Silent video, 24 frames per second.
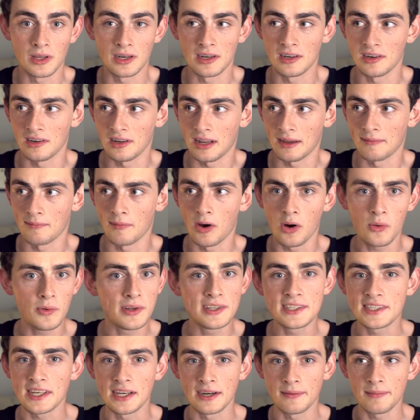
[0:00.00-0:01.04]
and I'm
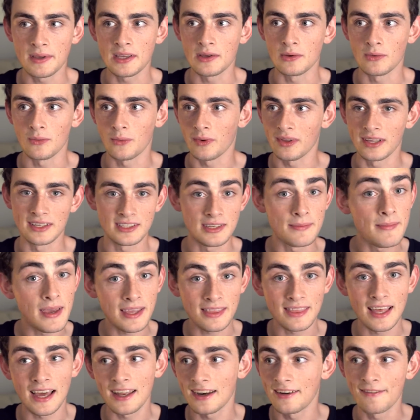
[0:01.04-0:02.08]
always going to be willing to
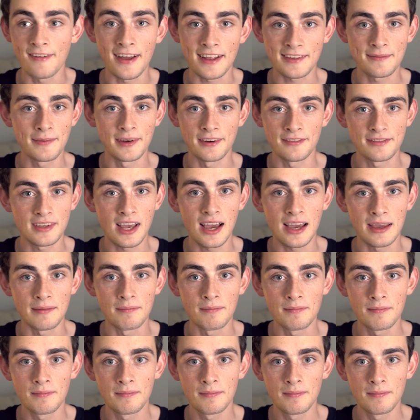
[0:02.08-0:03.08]
make that investment of time.